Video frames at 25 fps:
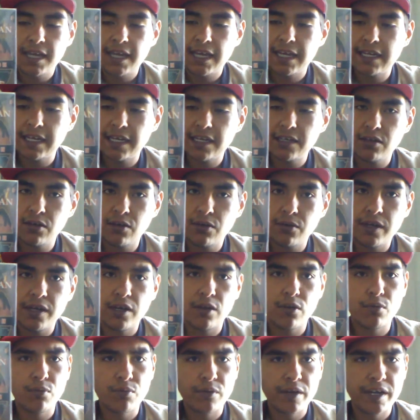And I know
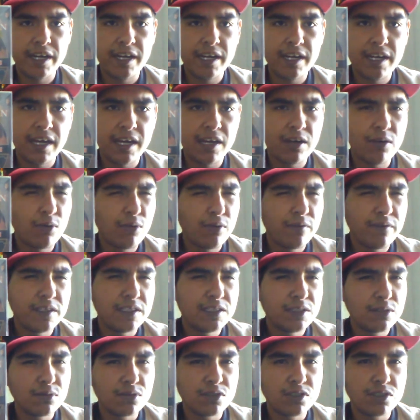El Rey. I don't know if
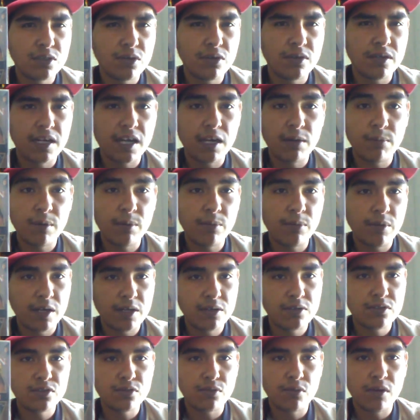they still show it. I remember I
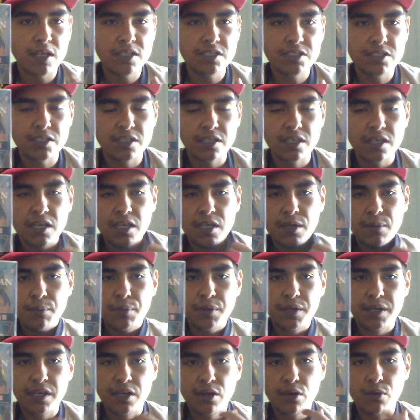used to watch it.
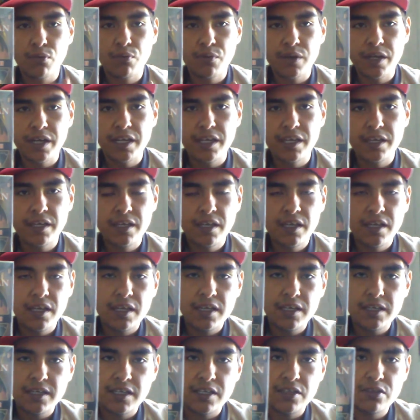But El Rey,
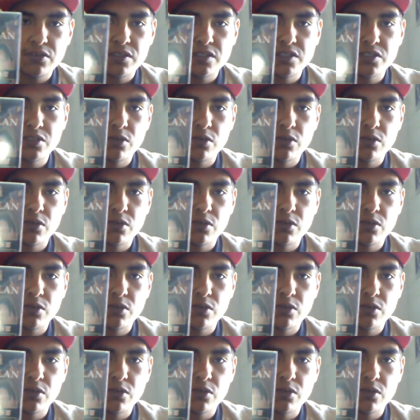they used to